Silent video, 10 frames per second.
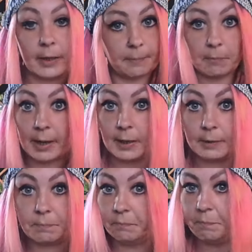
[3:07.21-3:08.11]
It
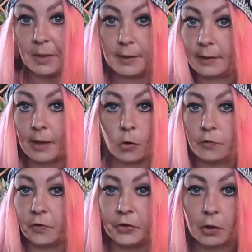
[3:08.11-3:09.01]
may be
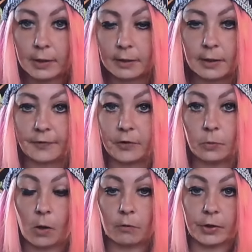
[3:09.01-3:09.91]
overnight if
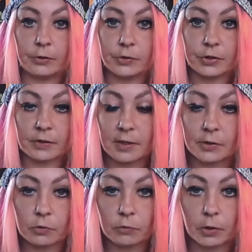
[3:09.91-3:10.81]
you are a huge
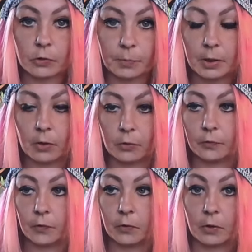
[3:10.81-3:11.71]
success, or it could be
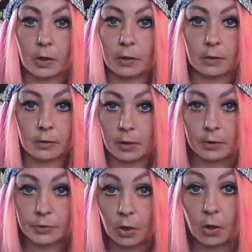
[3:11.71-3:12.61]
over
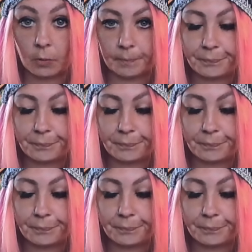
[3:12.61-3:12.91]
a term.